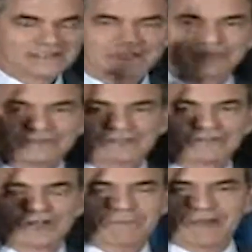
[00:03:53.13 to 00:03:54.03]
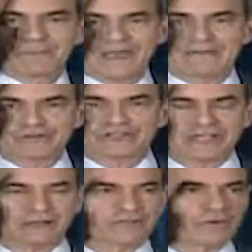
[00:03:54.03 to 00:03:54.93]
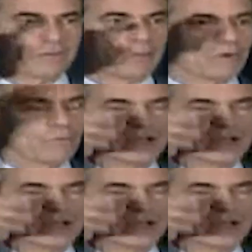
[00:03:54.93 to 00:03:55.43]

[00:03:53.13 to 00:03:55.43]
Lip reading: Let's talk about behavior standards for a moment.